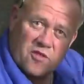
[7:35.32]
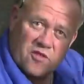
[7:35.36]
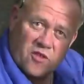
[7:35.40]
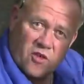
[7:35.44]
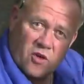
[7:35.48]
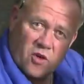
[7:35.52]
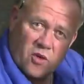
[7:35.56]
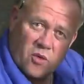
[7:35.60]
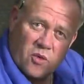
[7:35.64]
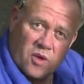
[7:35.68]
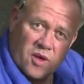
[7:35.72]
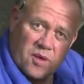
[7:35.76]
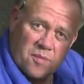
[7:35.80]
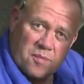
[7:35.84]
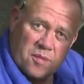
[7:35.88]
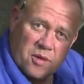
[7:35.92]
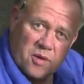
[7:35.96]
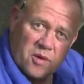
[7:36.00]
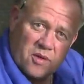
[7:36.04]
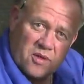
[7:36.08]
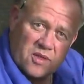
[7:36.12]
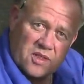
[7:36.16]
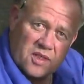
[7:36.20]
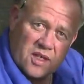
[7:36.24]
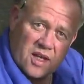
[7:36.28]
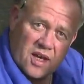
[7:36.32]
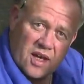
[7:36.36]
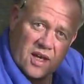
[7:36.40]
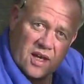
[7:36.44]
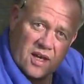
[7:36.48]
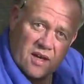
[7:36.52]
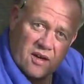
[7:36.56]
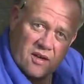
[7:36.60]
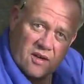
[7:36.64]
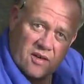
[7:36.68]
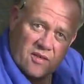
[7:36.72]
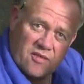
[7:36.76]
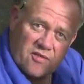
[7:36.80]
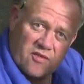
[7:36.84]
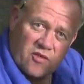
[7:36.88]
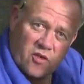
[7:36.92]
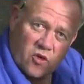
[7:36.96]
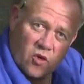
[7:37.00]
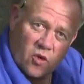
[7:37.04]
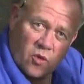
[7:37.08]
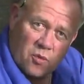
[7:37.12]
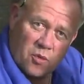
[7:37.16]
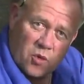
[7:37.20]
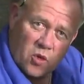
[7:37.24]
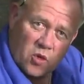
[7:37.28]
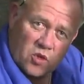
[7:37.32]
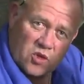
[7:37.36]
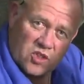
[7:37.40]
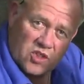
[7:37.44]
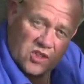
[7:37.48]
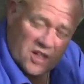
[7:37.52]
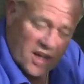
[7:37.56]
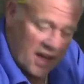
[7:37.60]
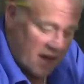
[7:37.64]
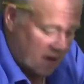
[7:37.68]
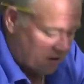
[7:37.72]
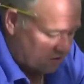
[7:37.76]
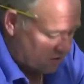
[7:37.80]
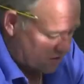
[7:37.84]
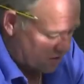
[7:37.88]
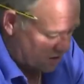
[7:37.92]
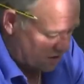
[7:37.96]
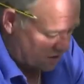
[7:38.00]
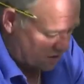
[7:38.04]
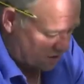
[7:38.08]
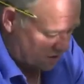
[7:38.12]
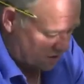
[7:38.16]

before we put our floorboards down,